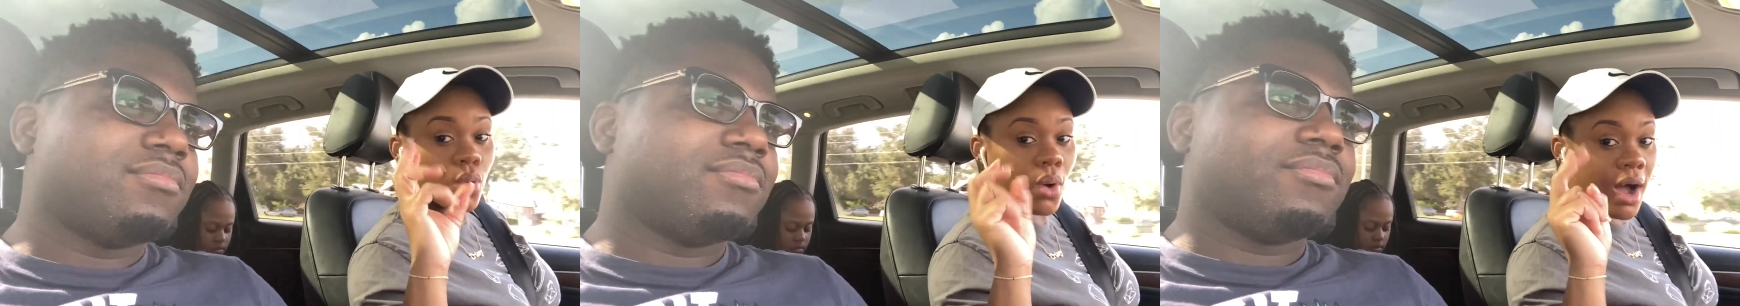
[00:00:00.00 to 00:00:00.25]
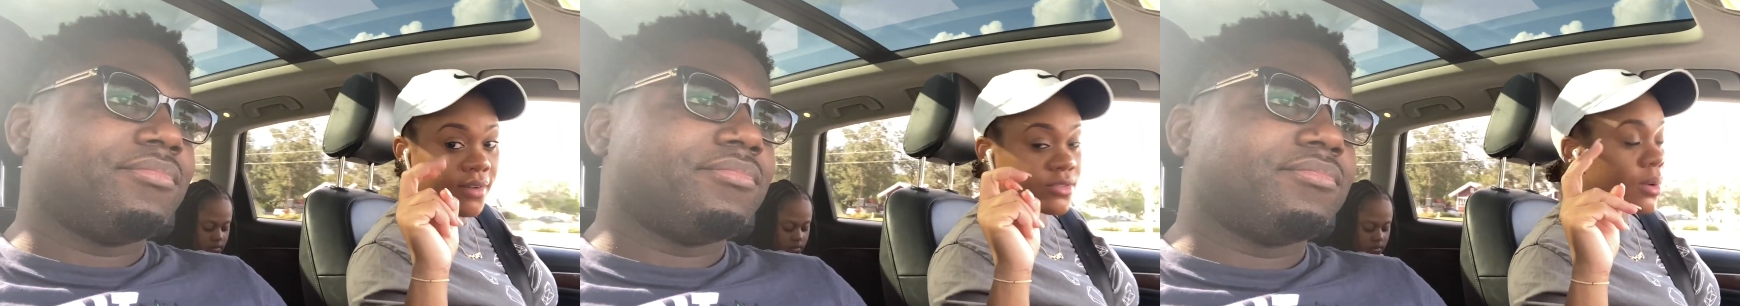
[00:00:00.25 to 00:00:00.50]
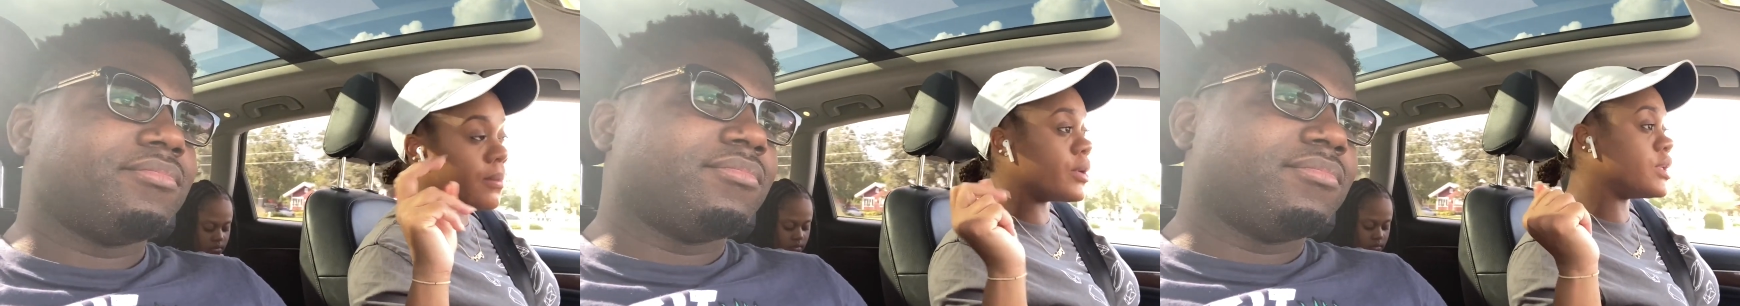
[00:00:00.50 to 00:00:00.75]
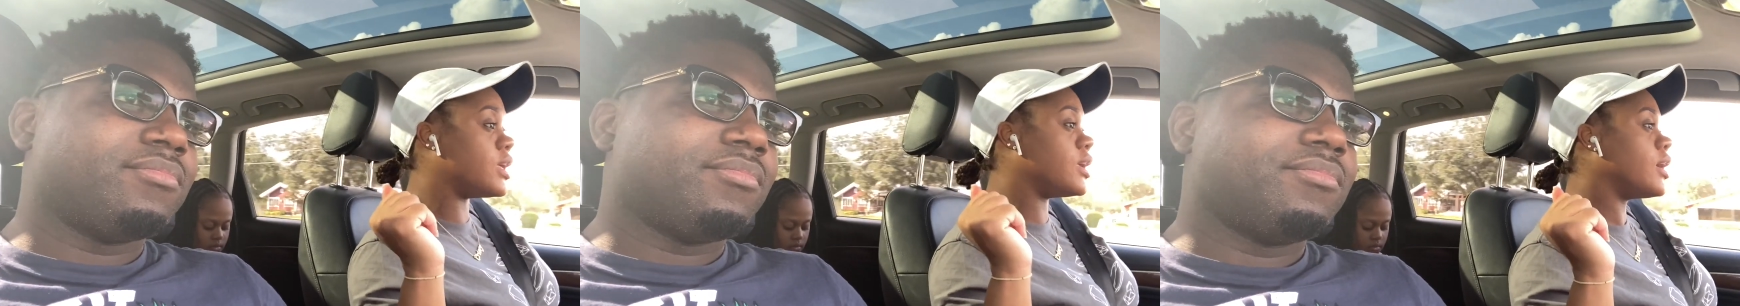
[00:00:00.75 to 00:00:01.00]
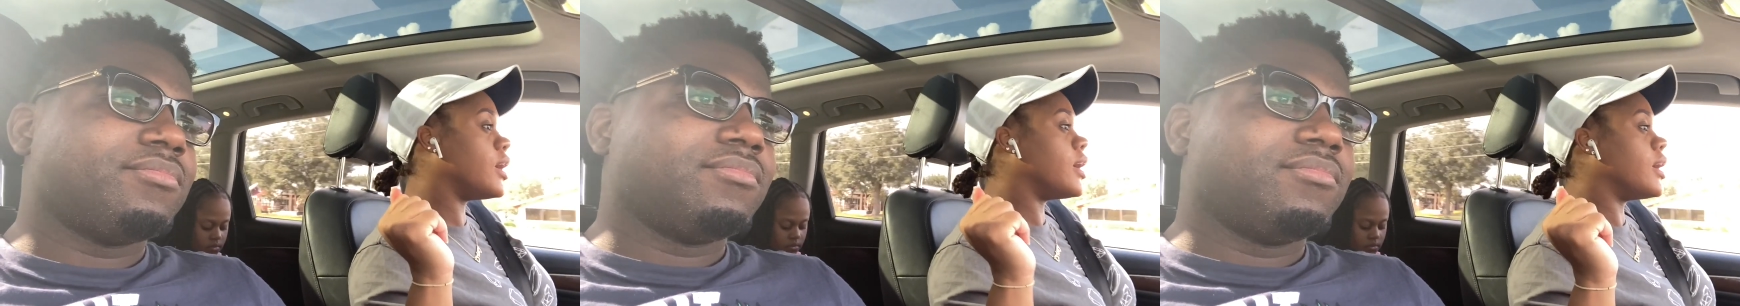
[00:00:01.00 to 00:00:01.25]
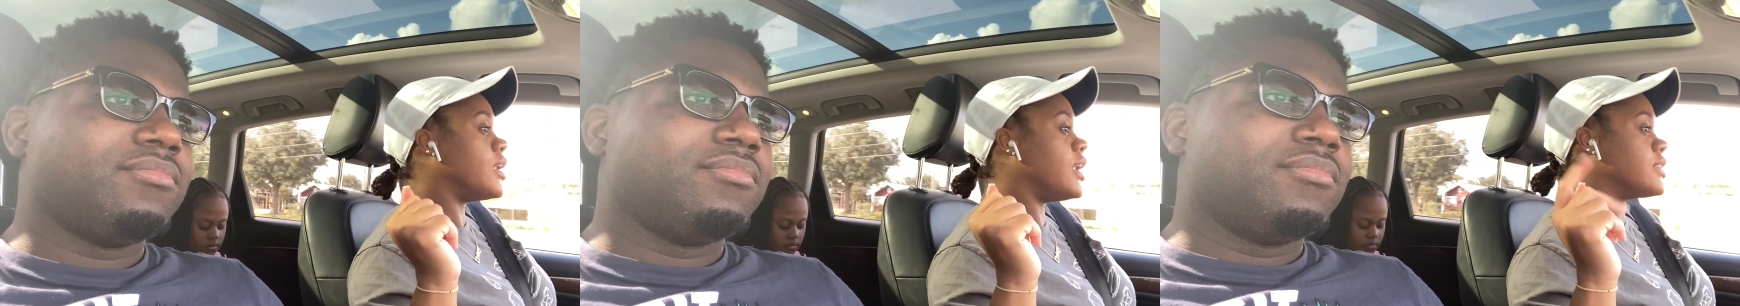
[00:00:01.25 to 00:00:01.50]
Speaker 1: have no money
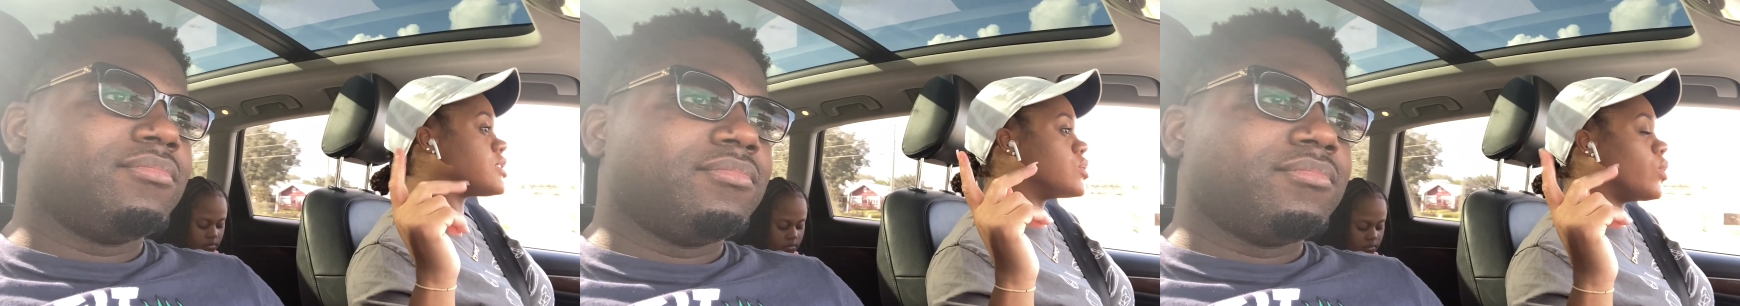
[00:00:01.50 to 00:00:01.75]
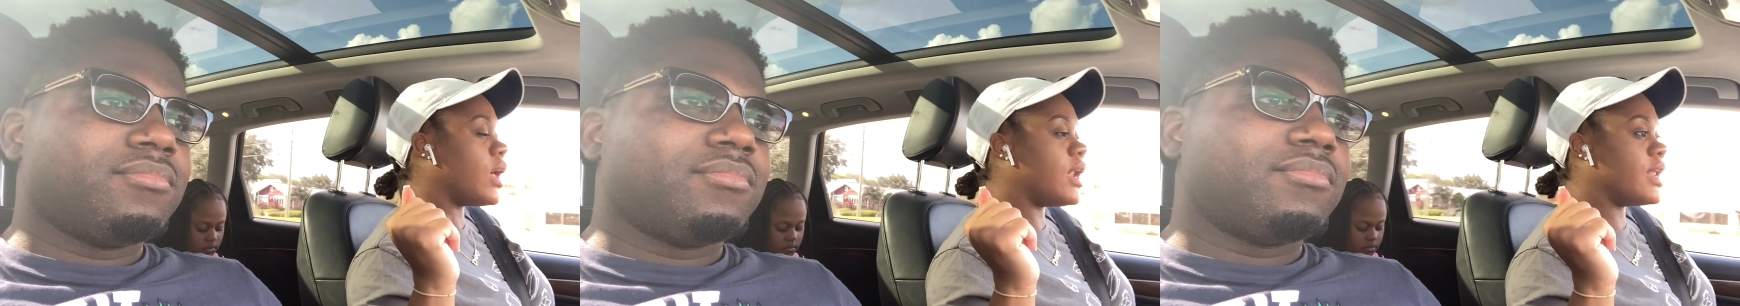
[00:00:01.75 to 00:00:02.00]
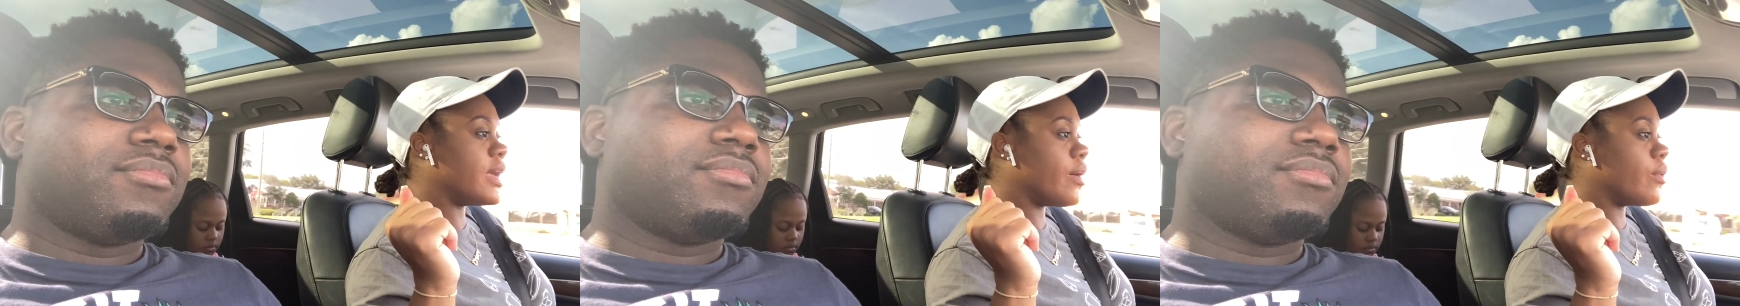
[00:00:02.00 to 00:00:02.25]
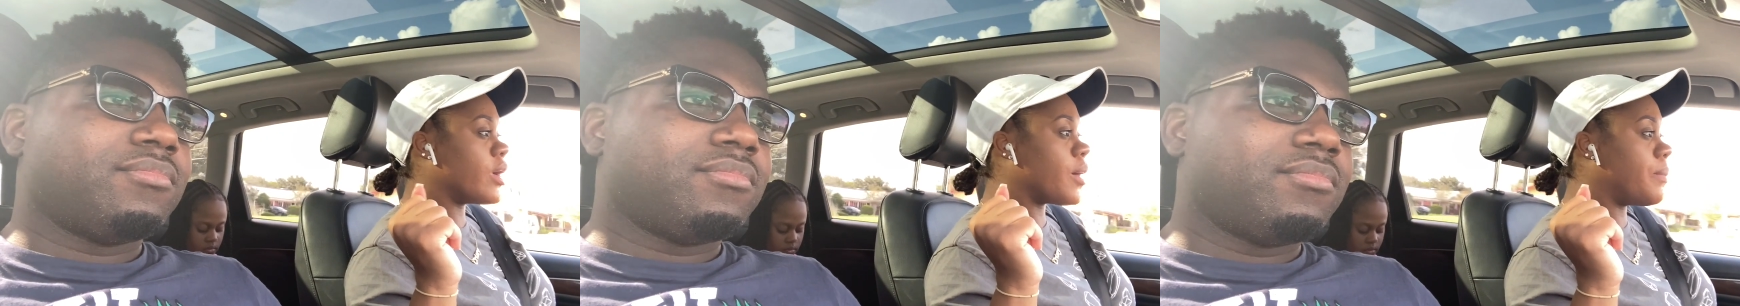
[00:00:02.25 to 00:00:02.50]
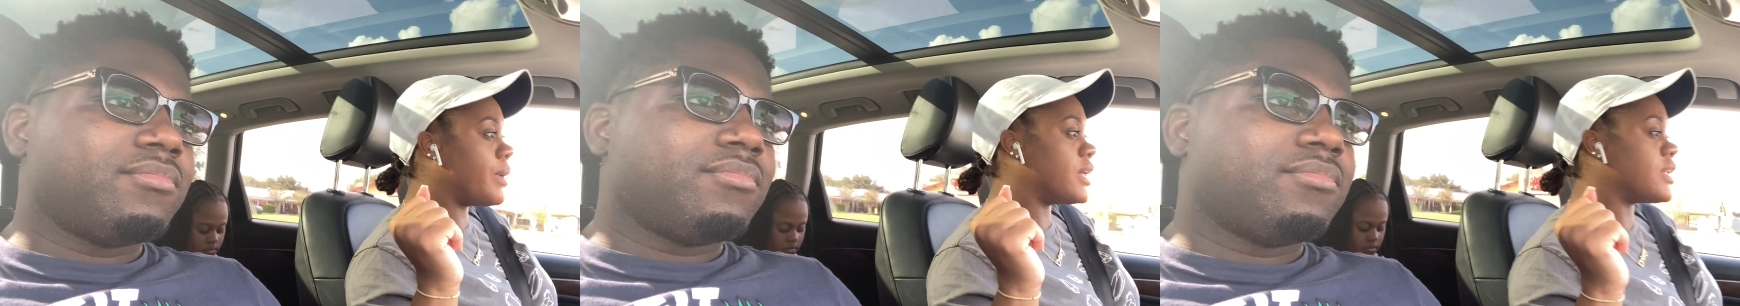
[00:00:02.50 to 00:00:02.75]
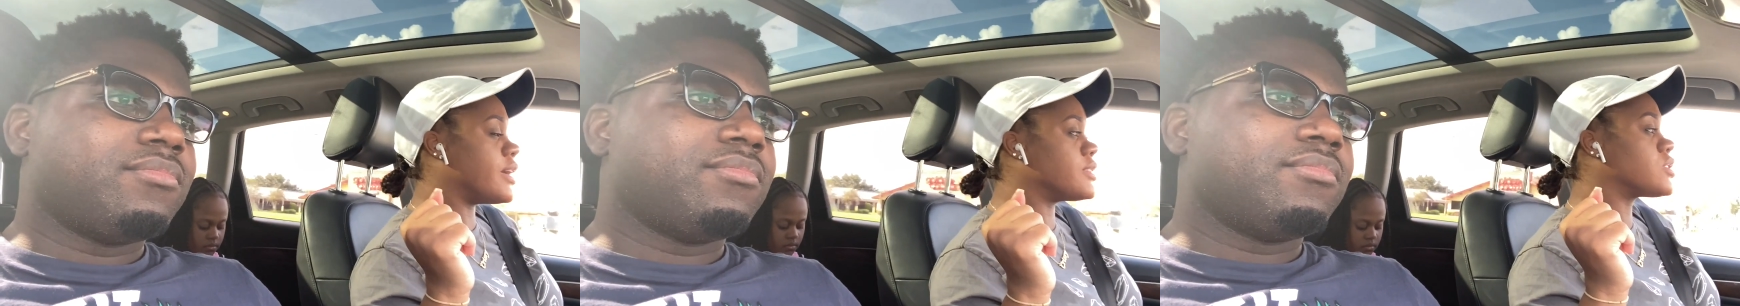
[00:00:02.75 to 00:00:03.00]
let's do a layaway plan
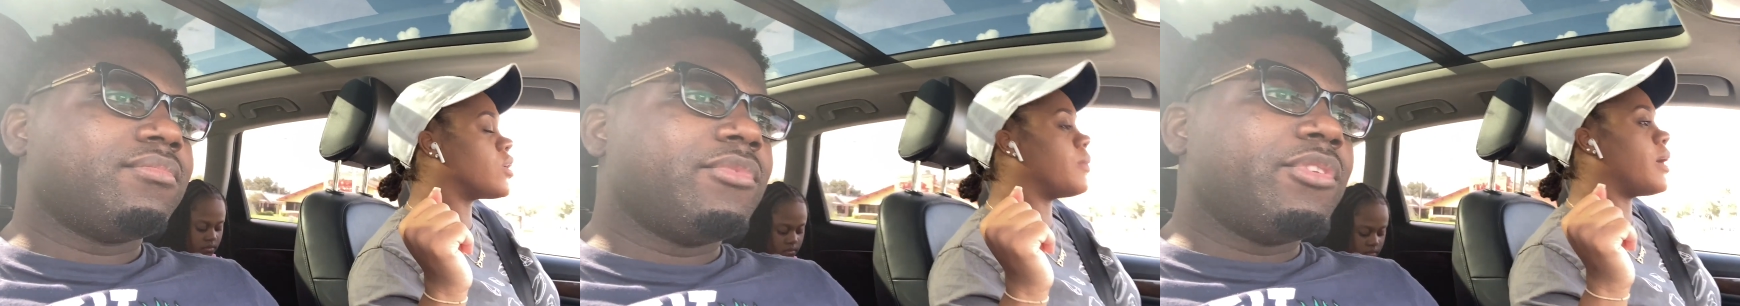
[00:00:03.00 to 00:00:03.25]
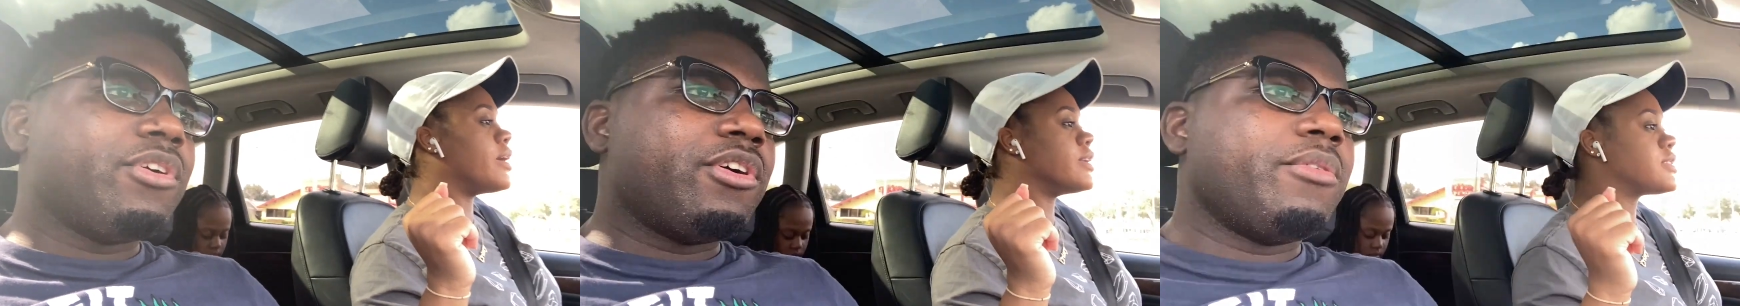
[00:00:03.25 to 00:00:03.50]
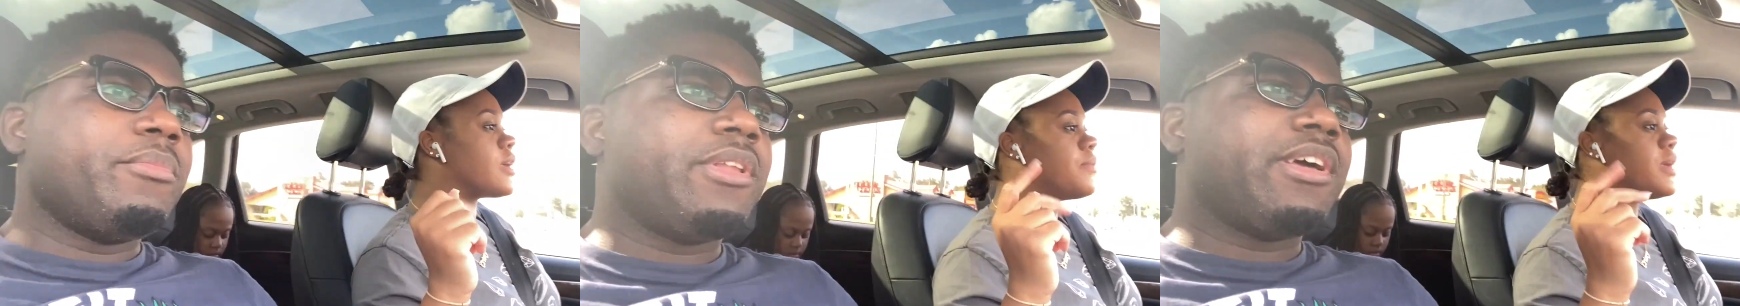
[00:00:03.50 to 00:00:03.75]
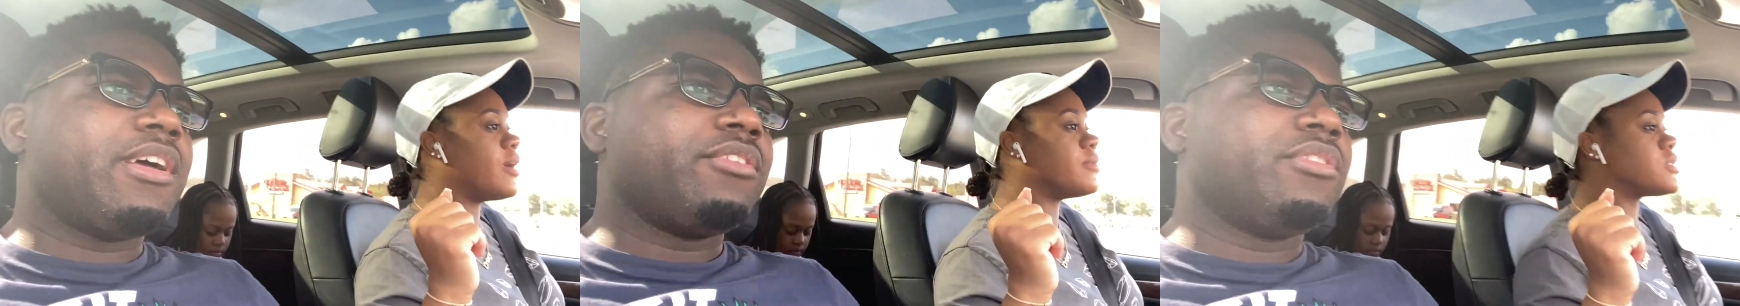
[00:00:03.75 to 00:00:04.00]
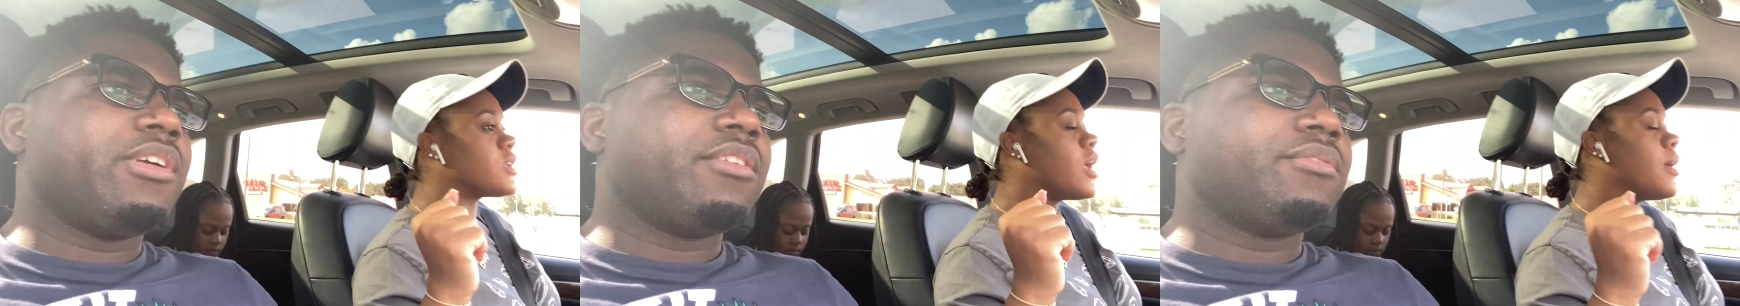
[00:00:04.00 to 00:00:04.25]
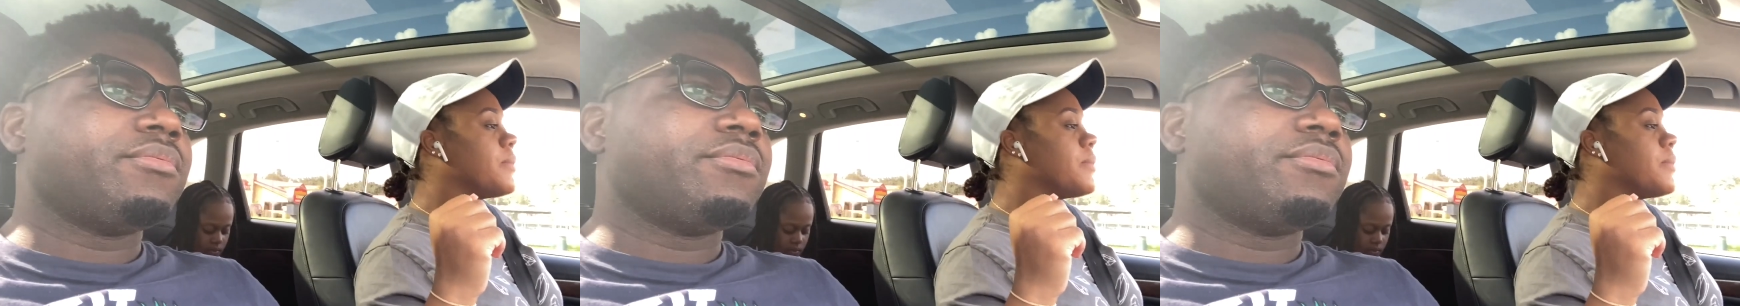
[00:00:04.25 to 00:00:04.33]
or something no me not do that